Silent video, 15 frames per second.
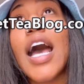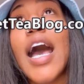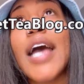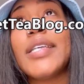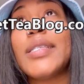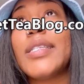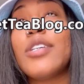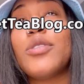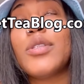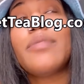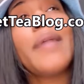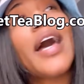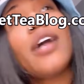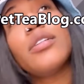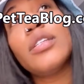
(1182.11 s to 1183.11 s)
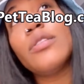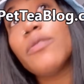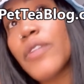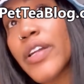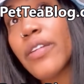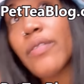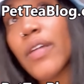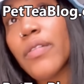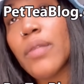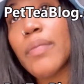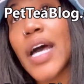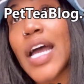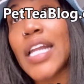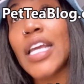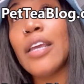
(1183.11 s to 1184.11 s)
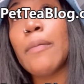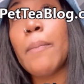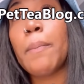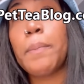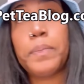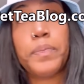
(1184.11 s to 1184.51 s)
I still smiled in front of everybody.